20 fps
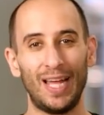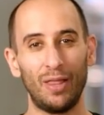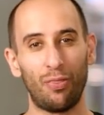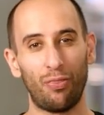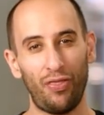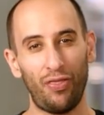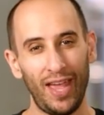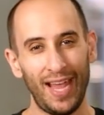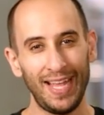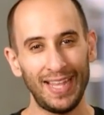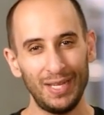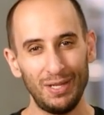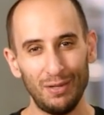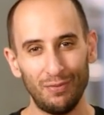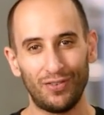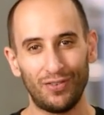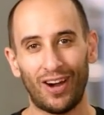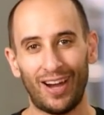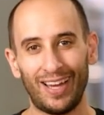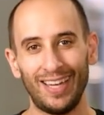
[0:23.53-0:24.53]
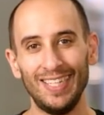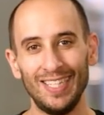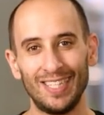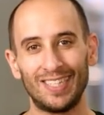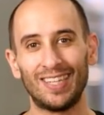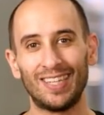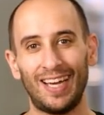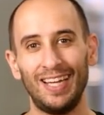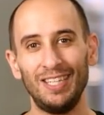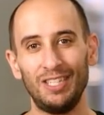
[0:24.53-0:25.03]
that thing that you've got
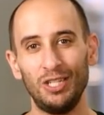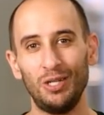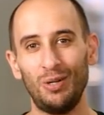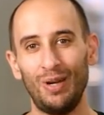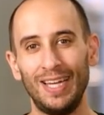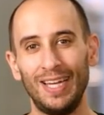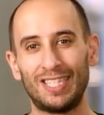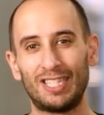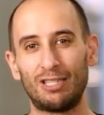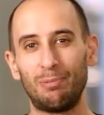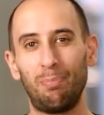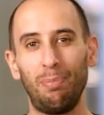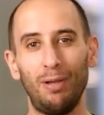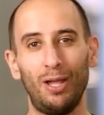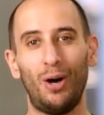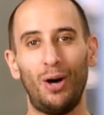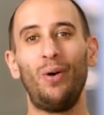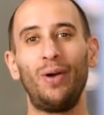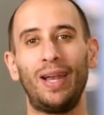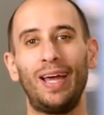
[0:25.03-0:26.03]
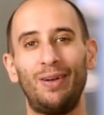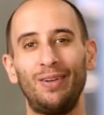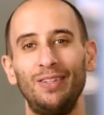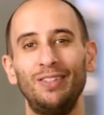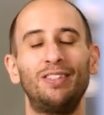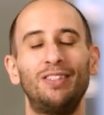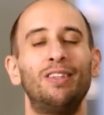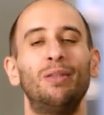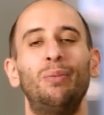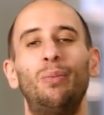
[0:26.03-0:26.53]
inside you explode out
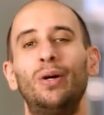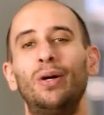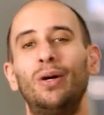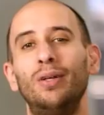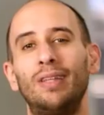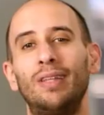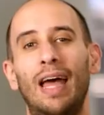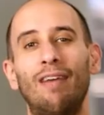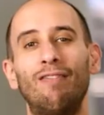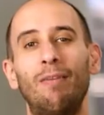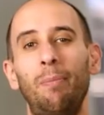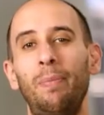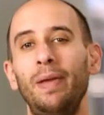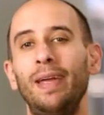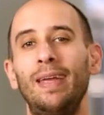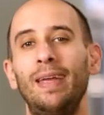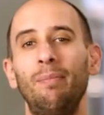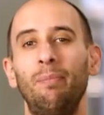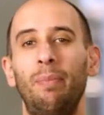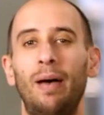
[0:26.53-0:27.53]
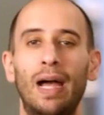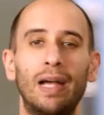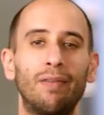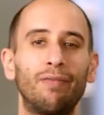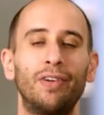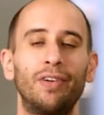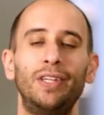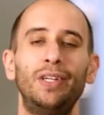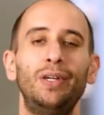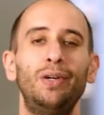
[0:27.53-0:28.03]
into the world to have a big impact
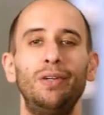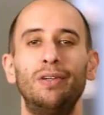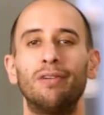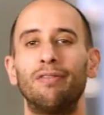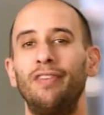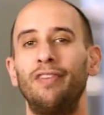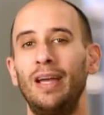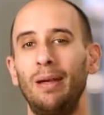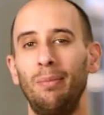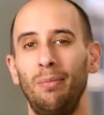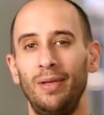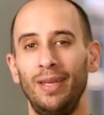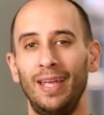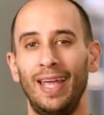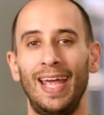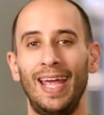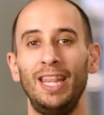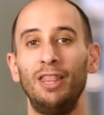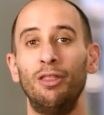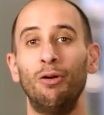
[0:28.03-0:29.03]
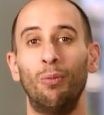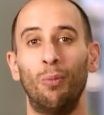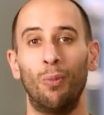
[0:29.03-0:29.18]
for you, your family, and the